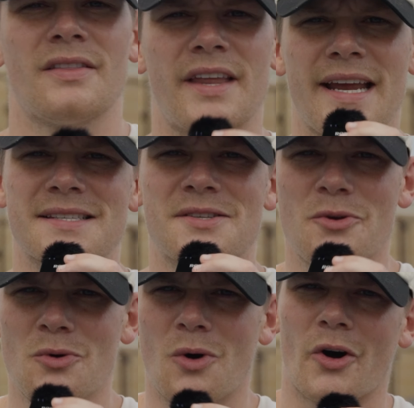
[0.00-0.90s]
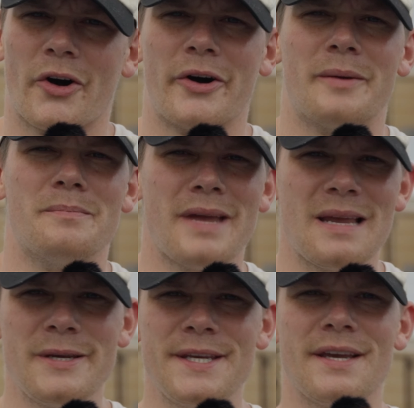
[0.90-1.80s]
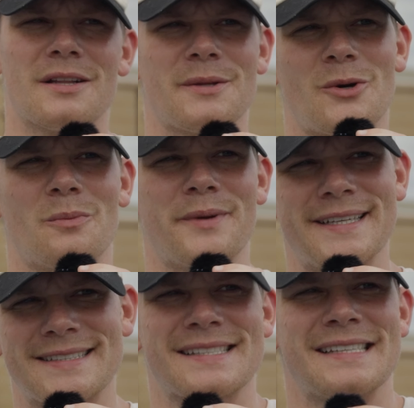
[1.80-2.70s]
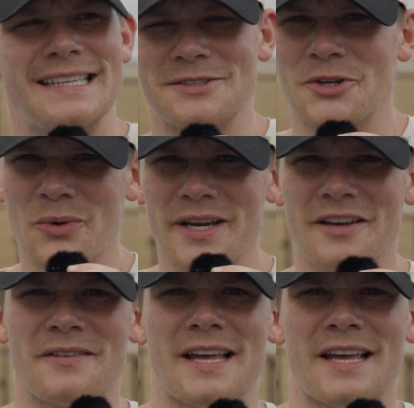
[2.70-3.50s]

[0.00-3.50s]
The next two are maybe a little bit intuitive,